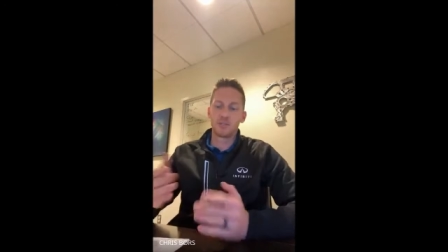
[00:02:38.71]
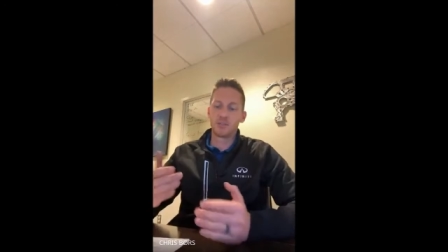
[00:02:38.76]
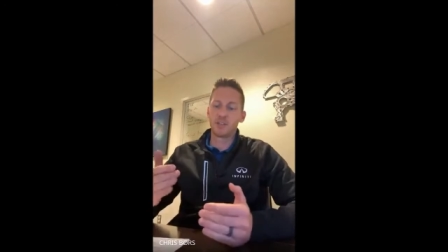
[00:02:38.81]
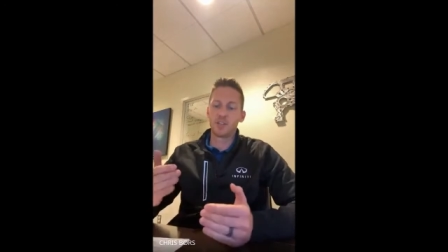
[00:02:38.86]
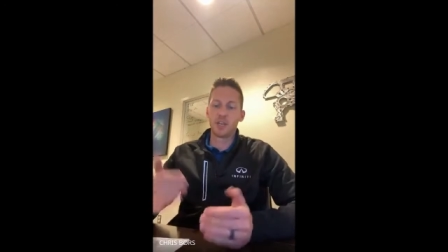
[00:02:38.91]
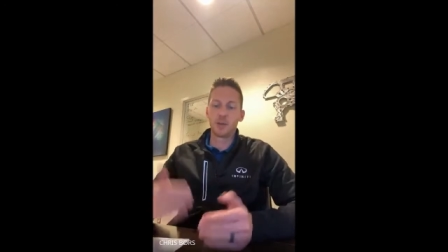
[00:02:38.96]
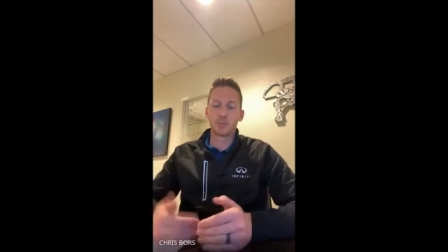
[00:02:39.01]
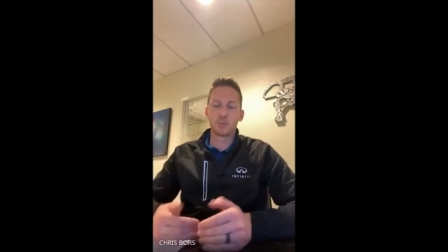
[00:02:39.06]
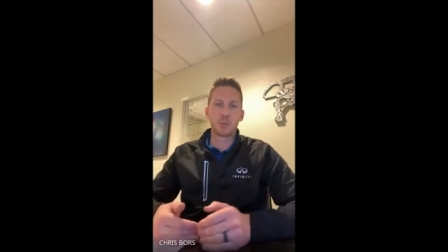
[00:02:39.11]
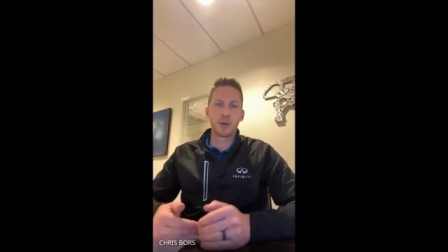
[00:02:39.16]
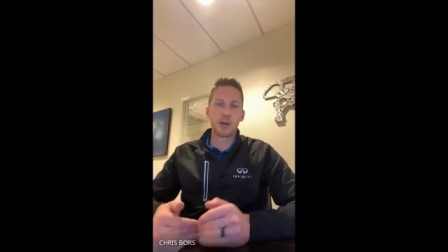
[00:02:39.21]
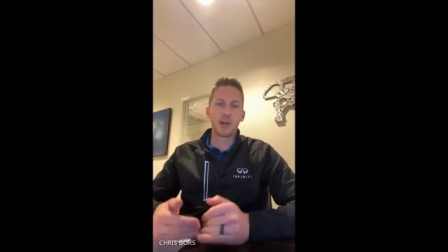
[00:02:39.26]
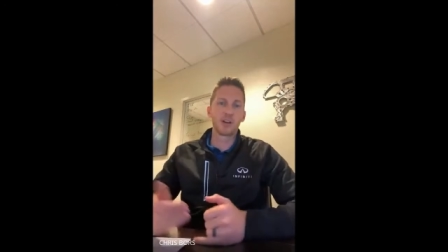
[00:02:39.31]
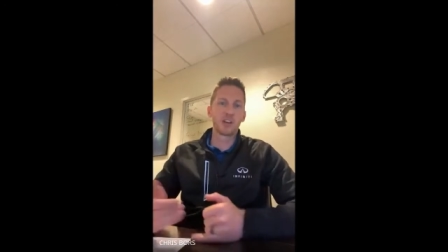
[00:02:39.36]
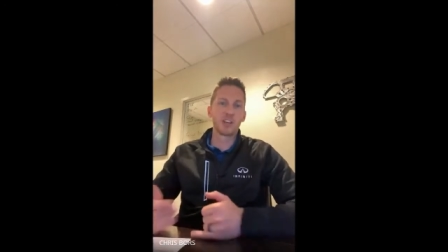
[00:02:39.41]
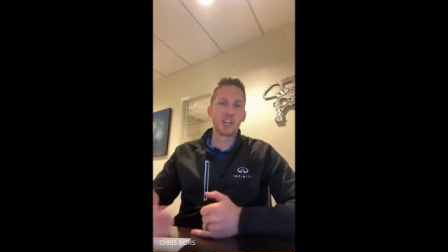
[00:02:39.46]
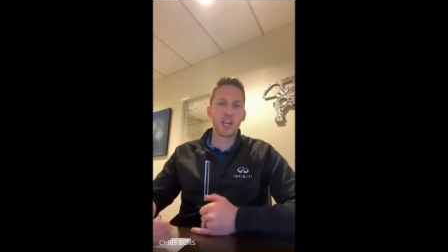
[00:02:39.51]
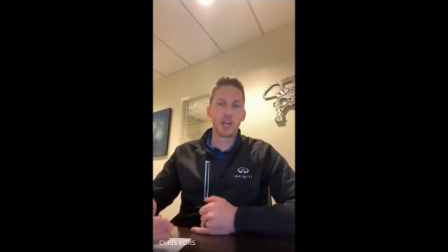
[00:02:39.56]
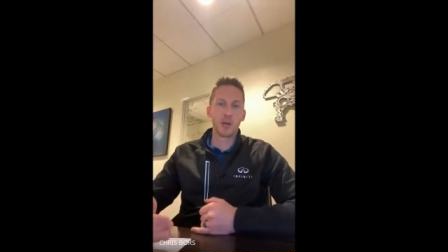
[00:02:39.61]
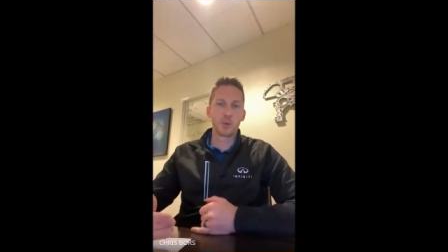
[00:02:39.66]
You get prepared,
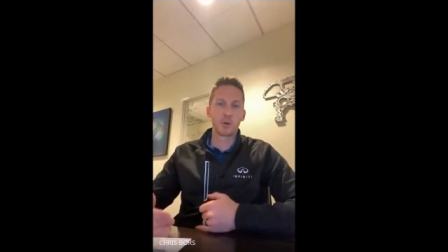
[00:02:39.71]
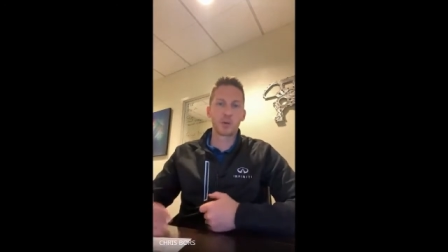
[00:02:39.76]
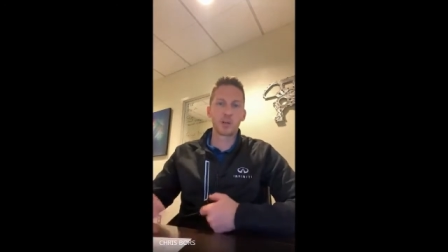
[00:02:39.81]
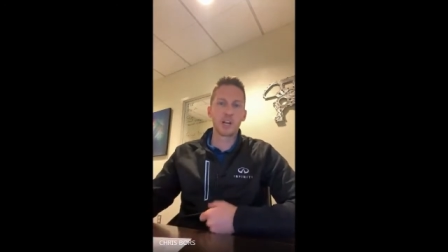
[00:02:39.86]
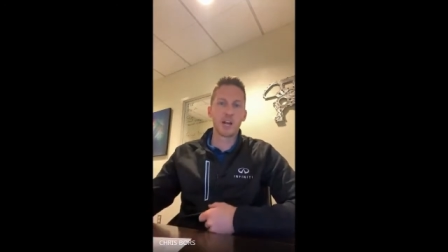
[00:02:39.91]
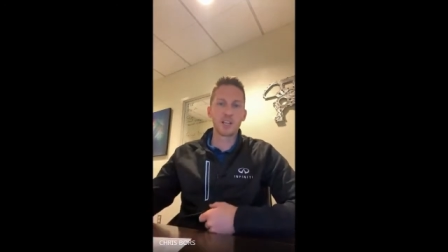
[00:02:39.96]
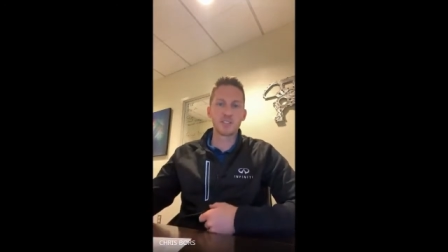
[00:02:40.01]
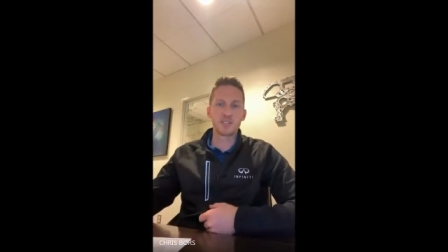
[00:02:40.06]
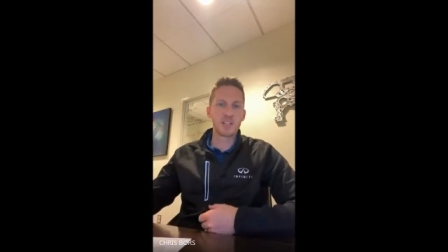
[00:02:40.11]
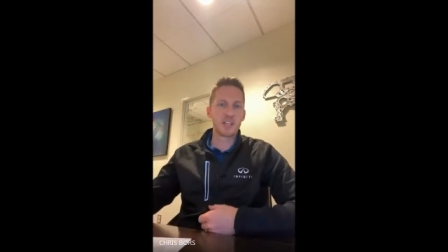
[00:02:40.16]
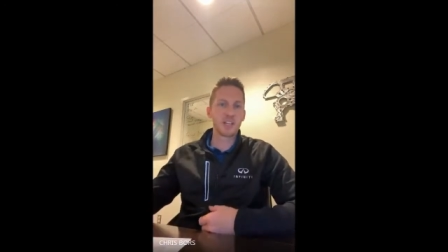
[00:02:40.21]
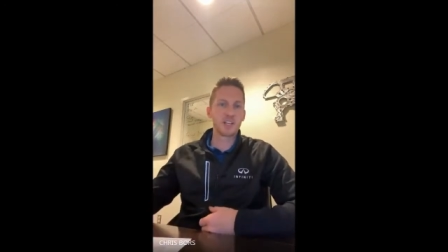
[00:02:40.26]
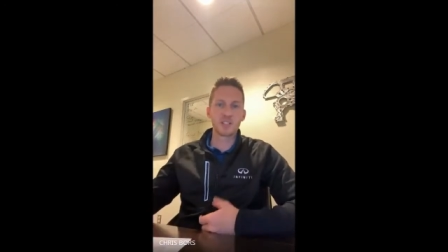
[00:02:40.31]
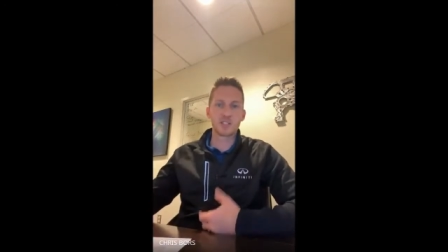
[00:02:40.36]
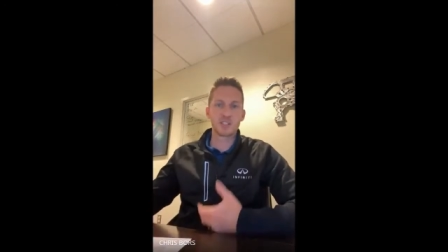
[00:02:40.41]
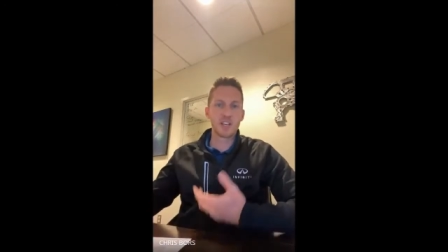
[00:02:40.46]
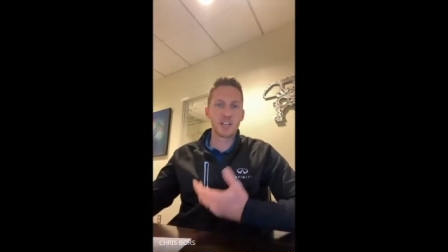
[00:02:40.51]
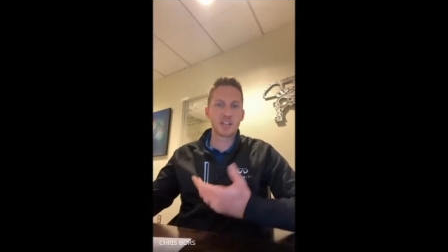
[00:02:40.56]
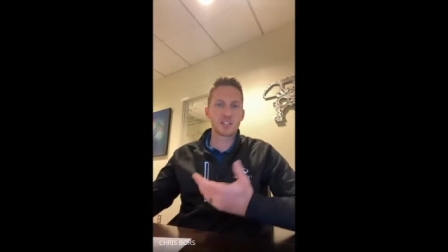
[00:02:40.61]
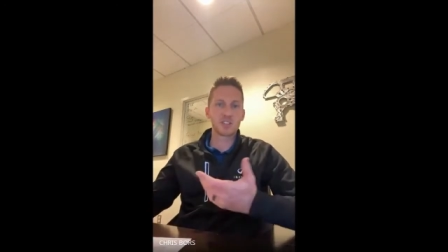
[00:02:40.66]
you get organized, and then you
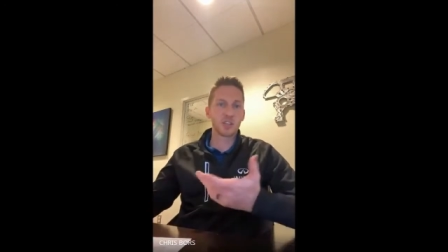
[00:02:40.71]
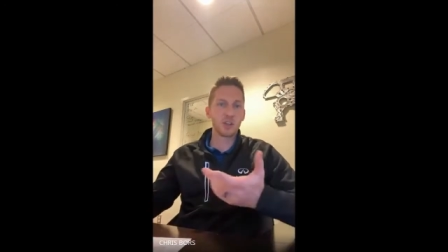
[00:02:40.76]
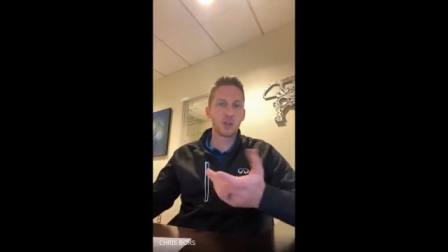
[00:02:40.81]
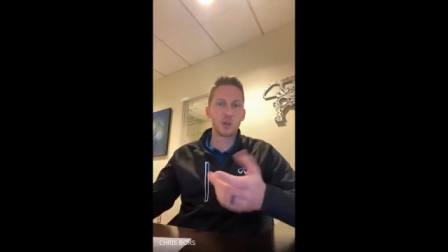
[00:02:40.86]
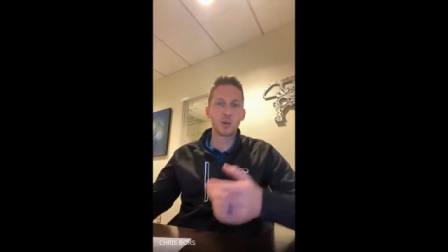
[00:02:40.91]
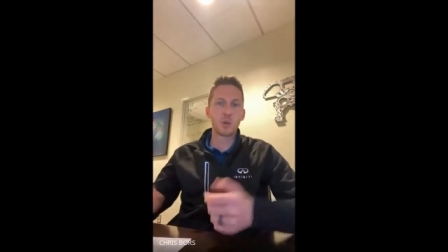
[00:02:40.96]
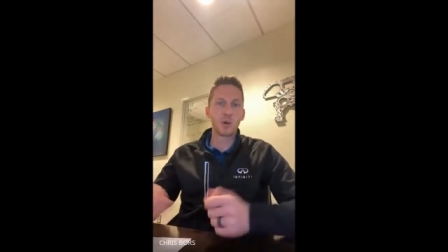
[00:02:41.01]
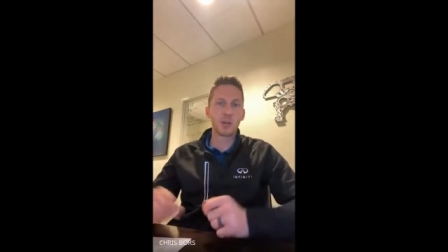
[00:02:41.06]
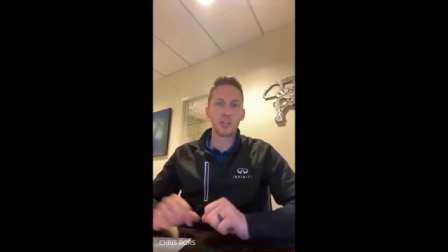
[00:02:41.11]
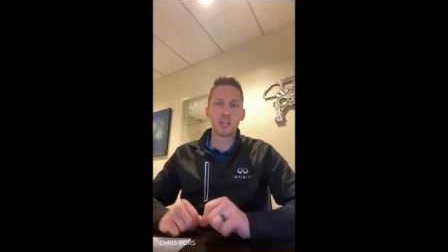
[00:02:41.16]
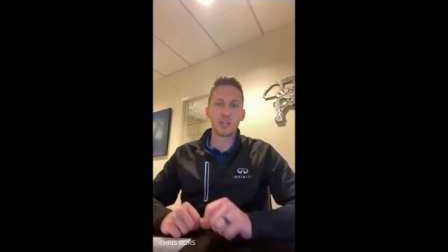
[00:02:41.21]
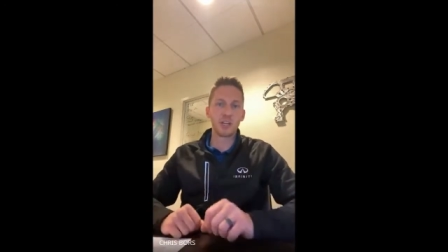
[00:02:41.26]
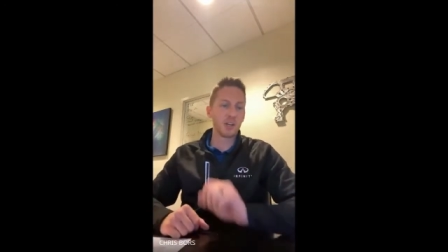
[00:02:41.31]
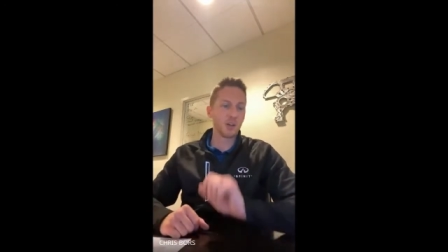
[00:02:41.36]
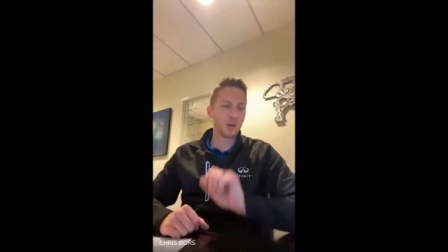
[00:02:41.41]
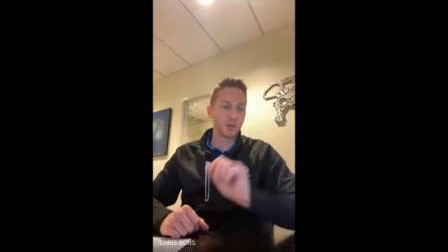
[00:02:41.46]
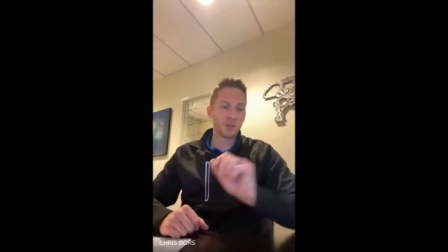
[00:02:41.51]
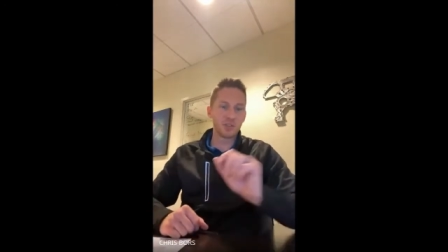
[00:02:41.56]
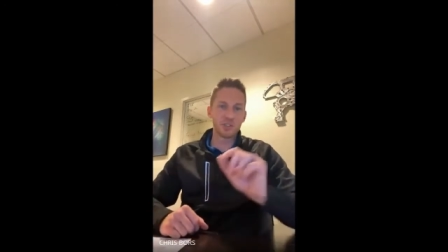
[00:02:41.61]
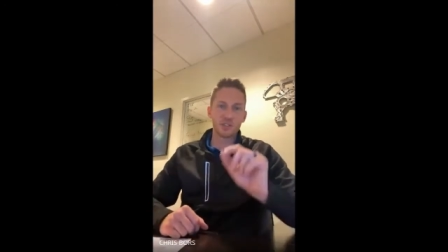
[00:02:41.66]
just execute on what you need to
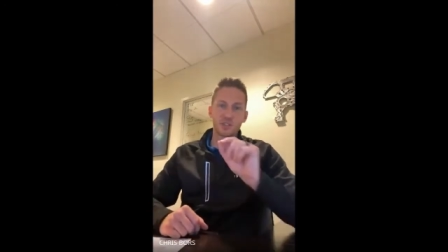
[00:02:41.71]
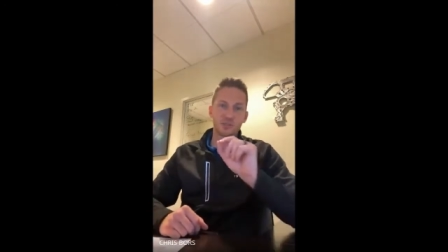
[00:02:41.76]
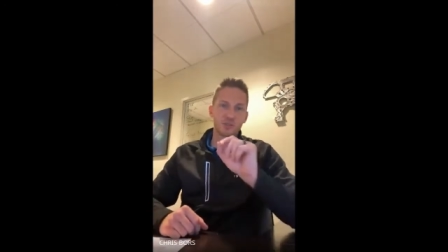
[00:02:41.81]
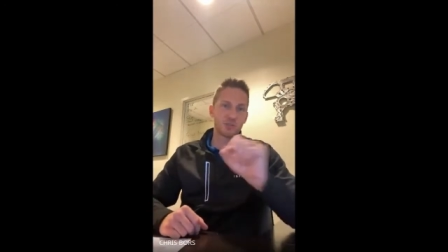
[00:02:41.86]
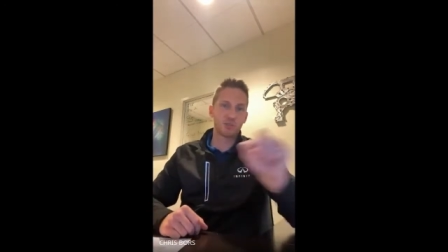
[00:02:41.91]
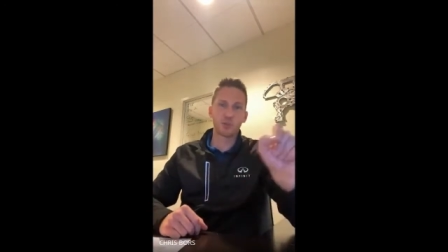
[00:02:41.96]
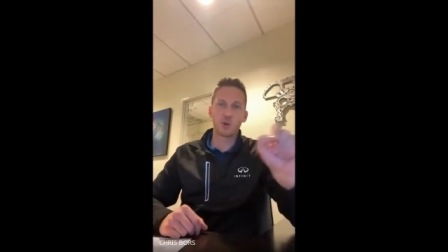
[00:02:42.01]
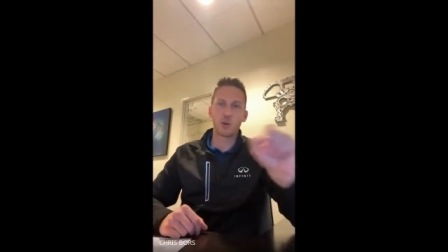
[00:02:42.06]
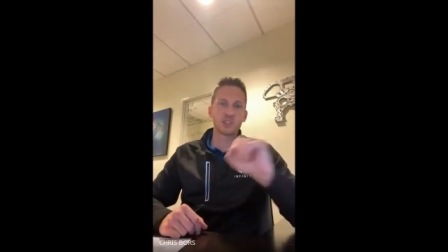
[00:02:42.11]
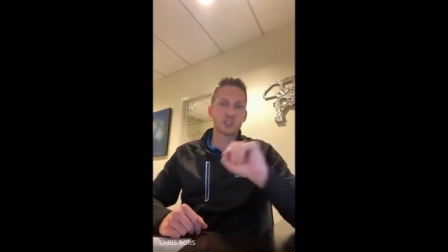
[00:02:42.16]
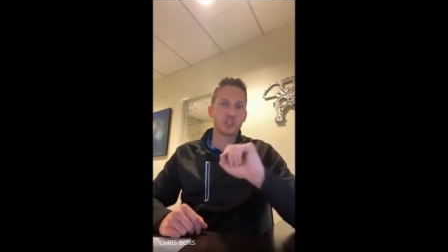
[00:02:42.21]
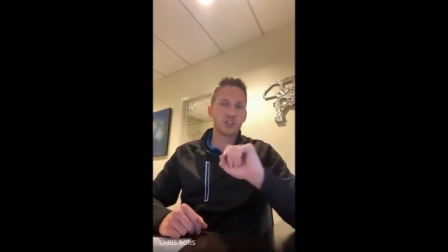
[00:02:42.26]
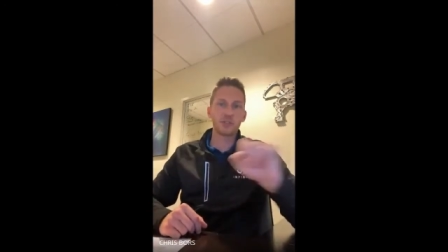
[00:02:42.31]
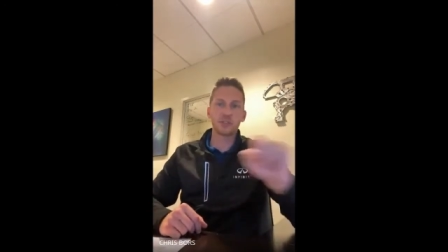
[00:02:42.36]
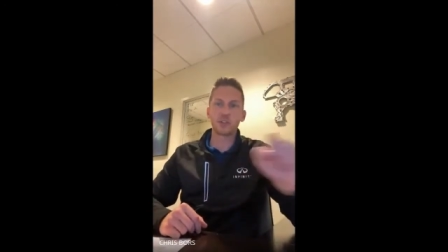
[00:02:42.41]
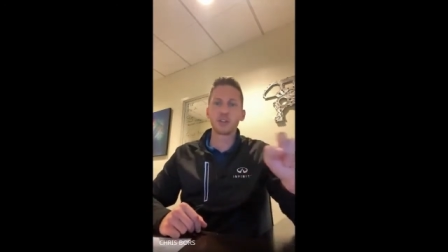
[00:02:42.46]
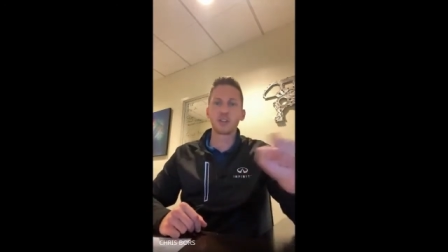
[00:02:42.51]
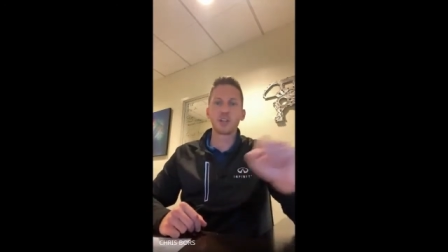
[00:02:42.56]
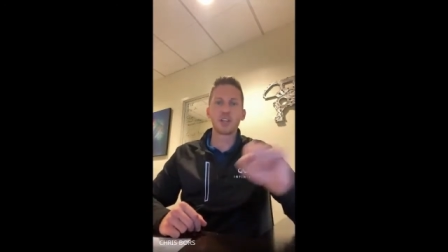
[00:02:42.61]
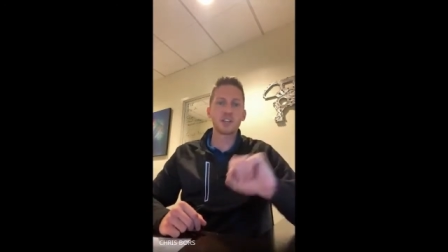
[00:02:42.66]
do and just cross it off
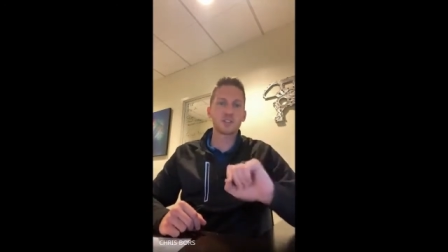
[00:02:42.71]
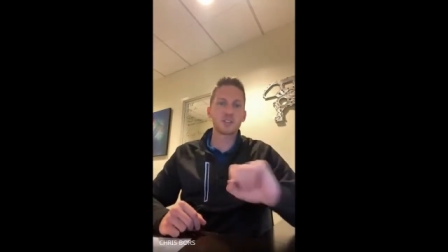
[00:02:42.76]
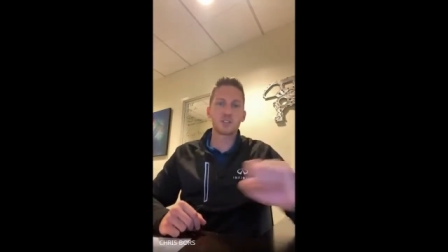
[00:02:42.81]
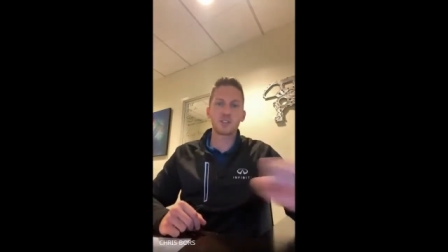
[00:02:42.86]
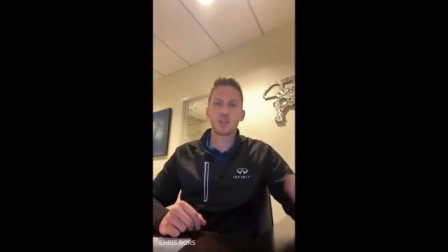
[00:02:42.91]
your list.